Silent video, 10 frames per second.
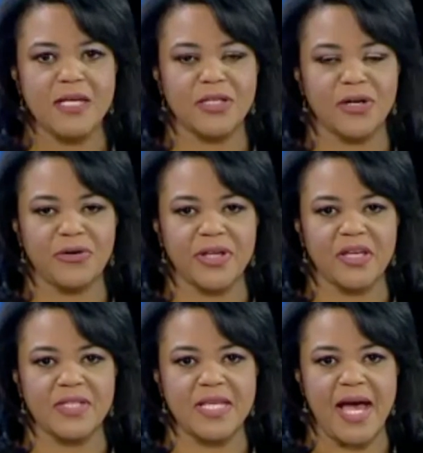Senator
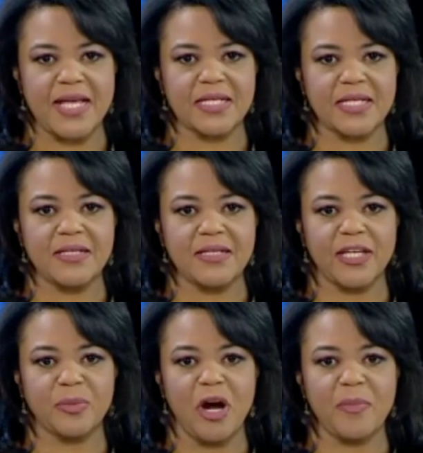Givens asked the
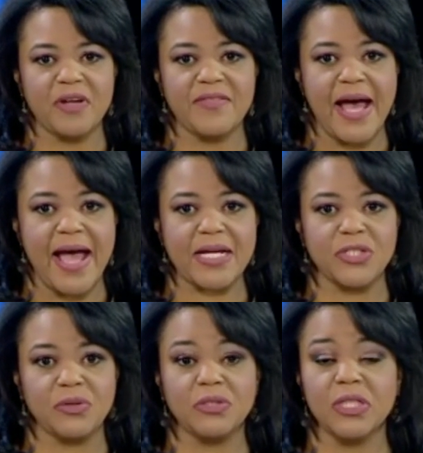Kentucky Department of Ag
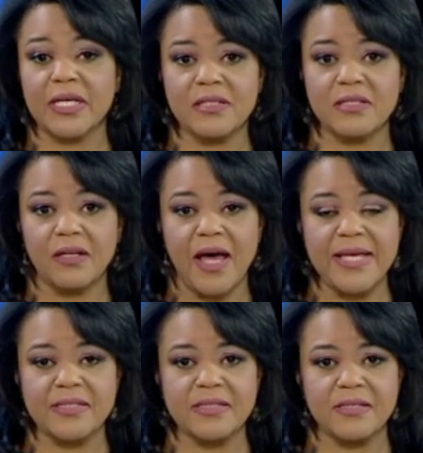to look into the
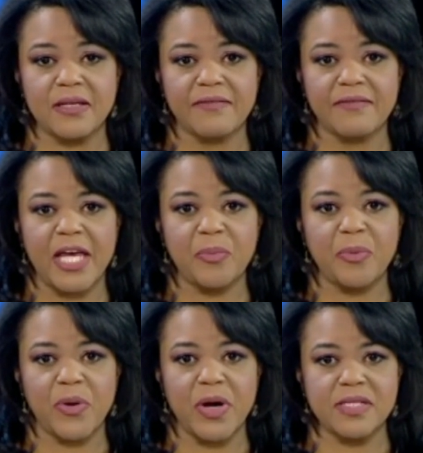licensing of
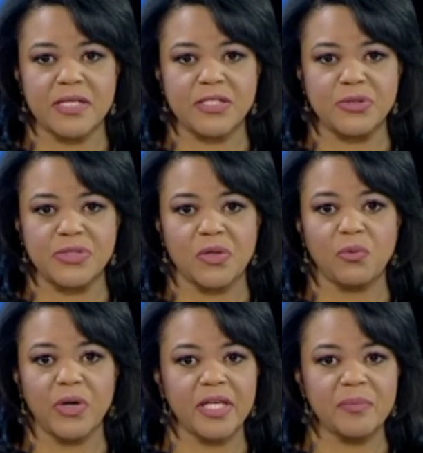hemp processors
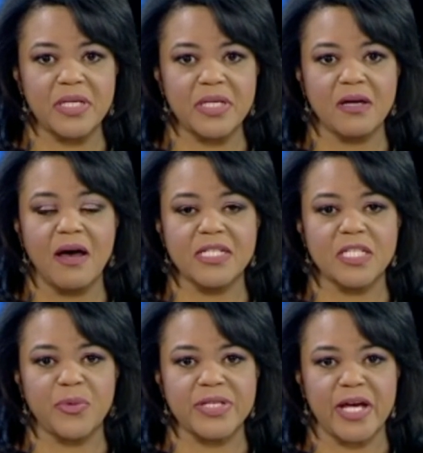and what can be done
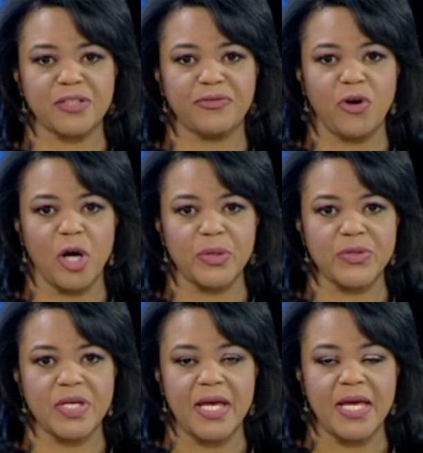to protect
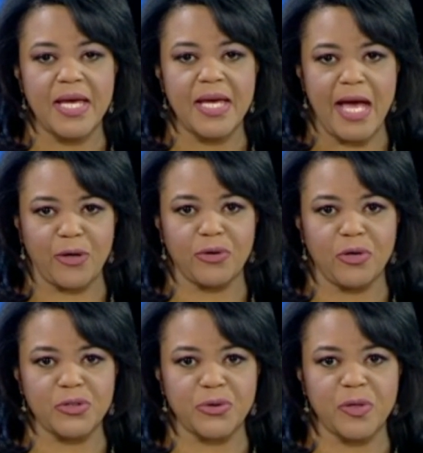farmers.
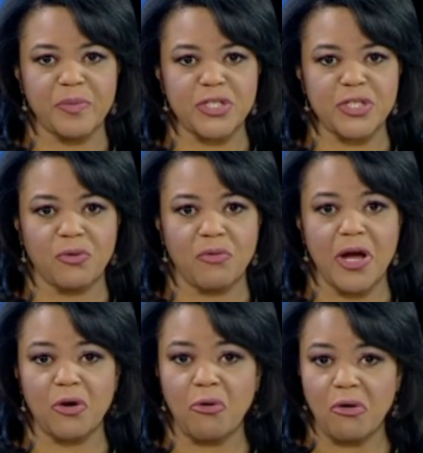Agriculture Commissioner
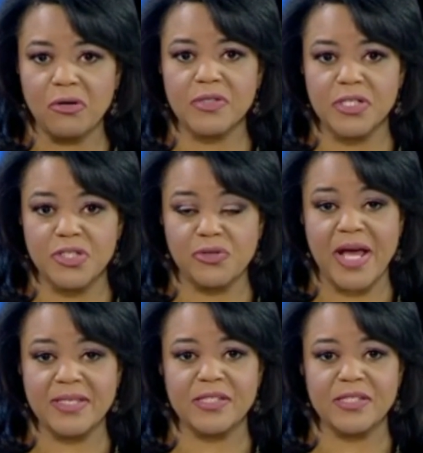Quarles
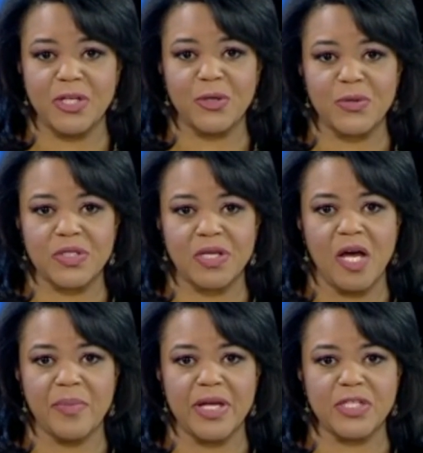addressed the senator's
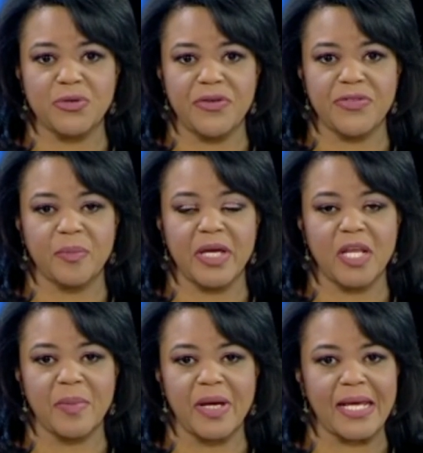comments during the
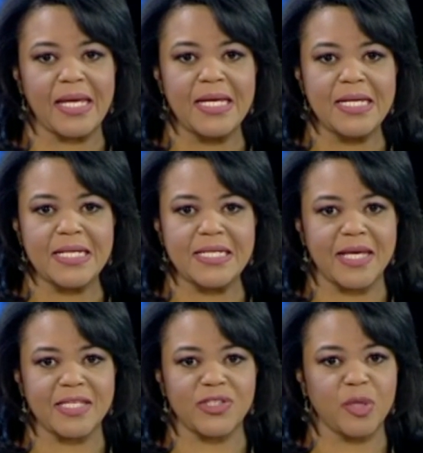committee meeting. He
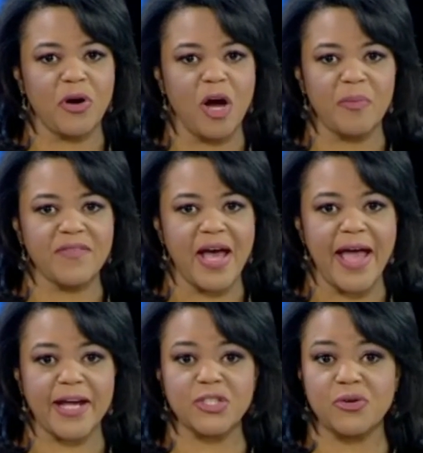says the Department of
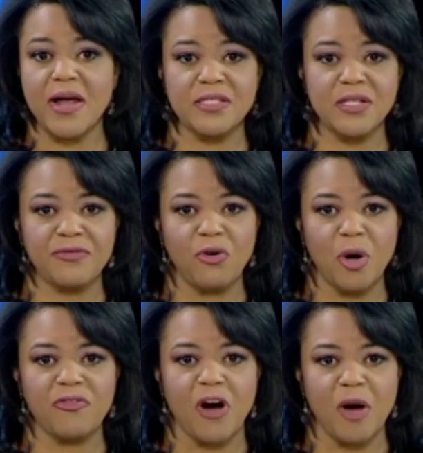Ag tries to
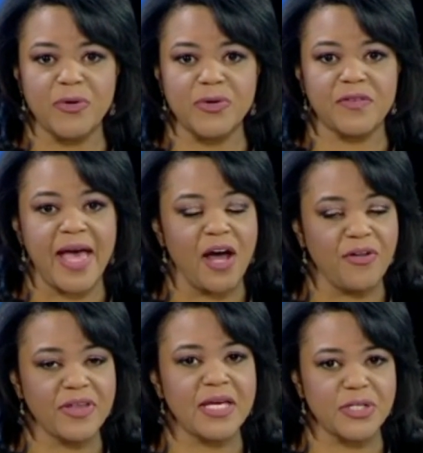inform farmers of
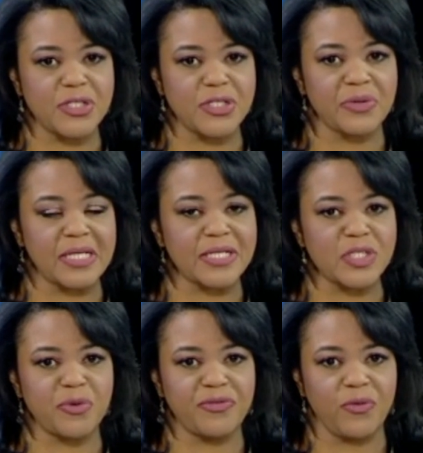how the industry
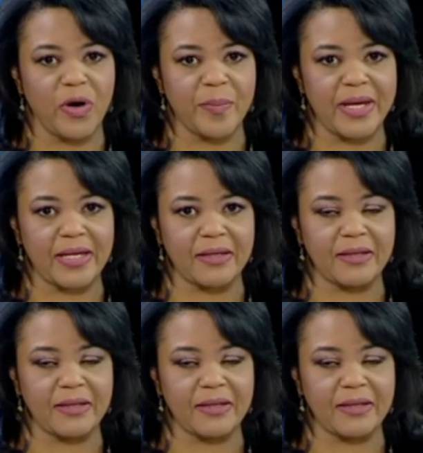is performing.